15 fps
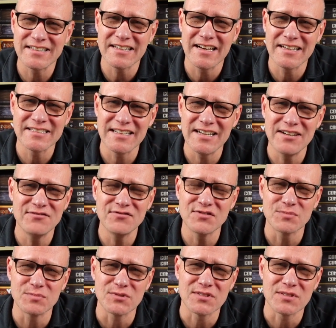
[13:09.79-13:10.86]

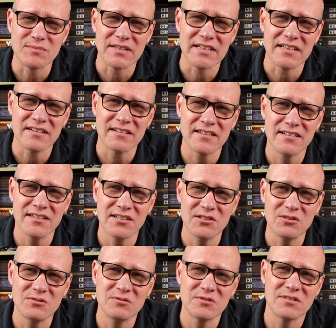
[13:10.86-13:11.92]
uncomfortable to me. I know